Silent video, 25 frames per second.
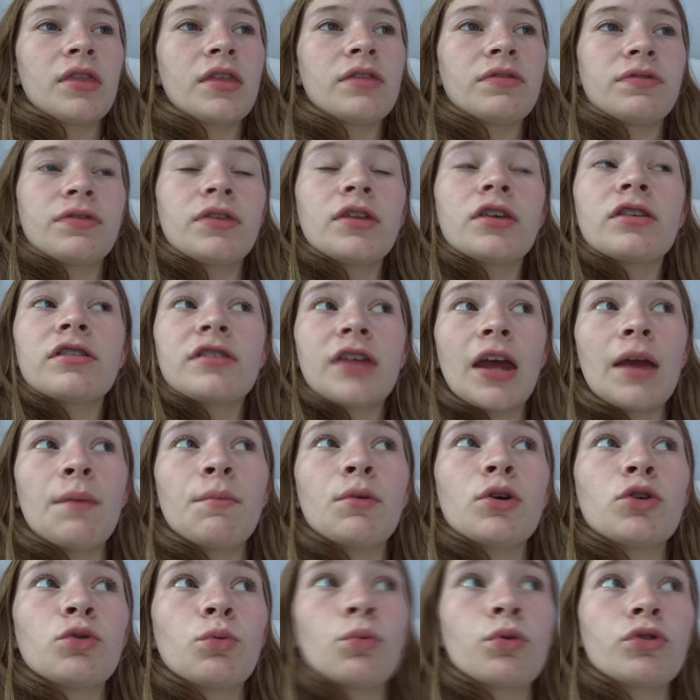the
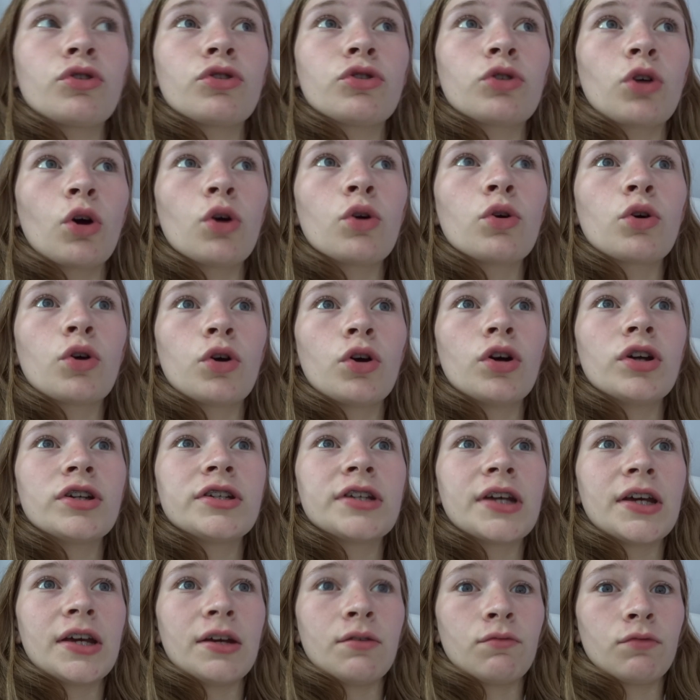statement was so
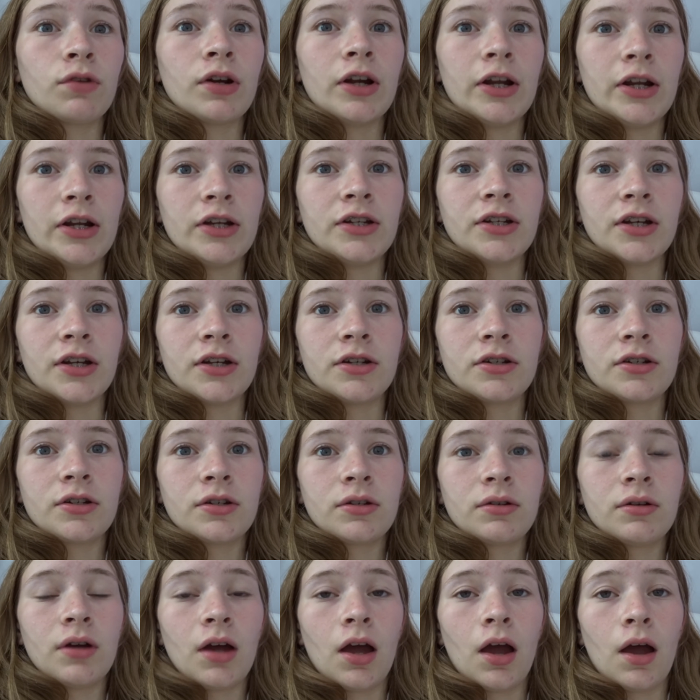good, it really did
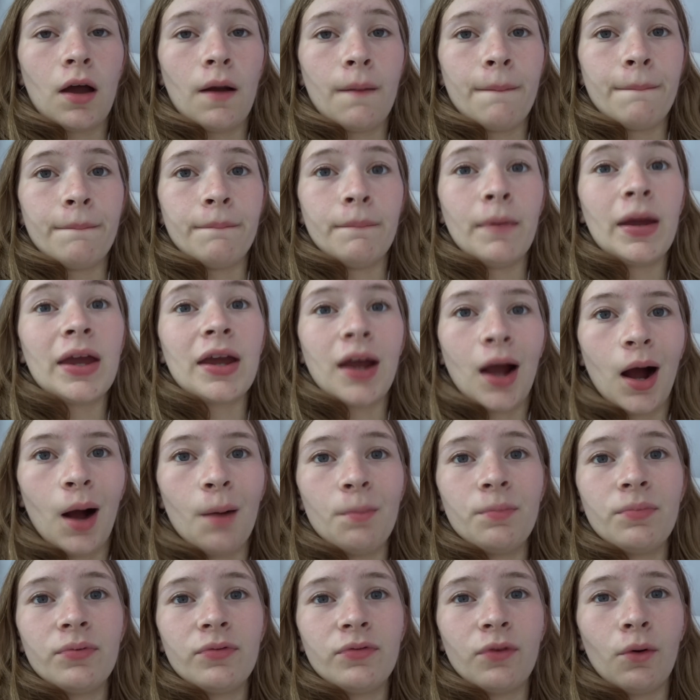make
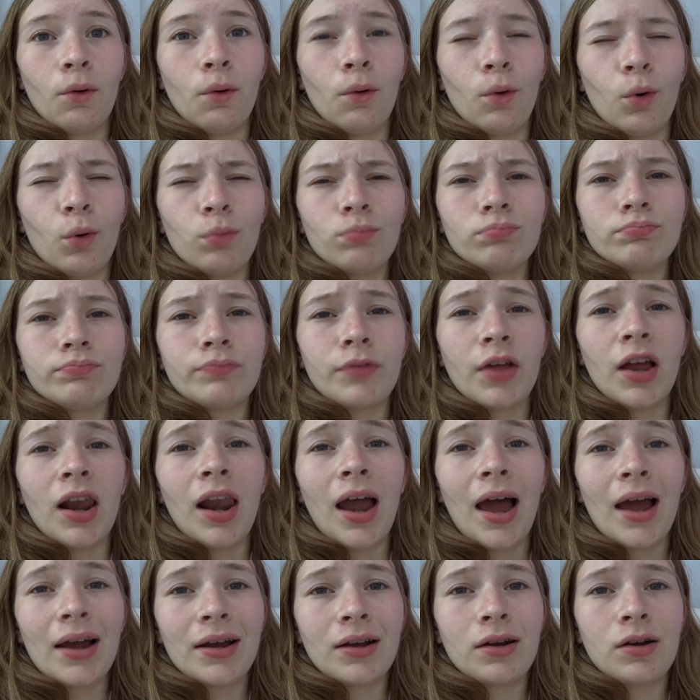up for the
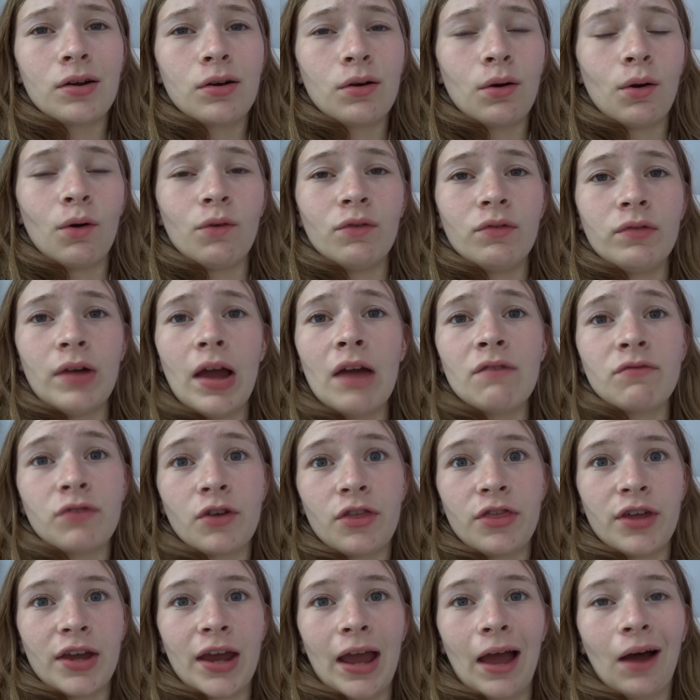lack of
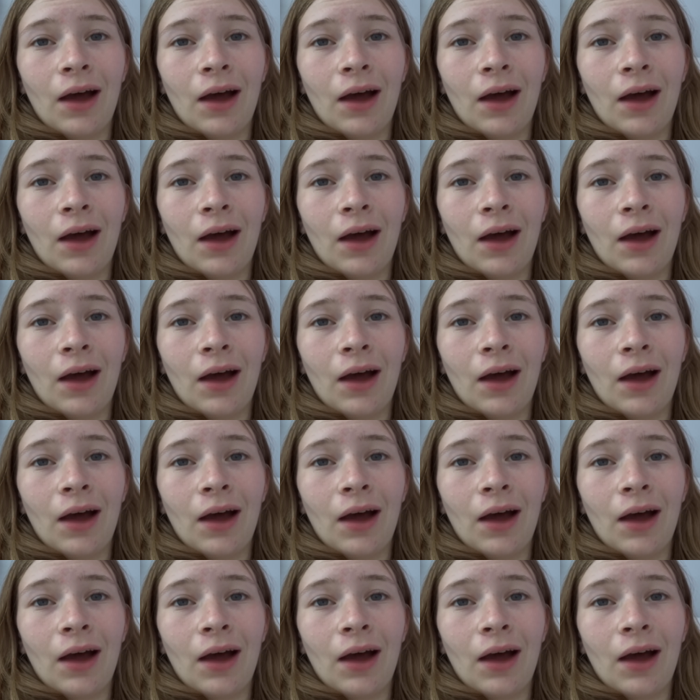everything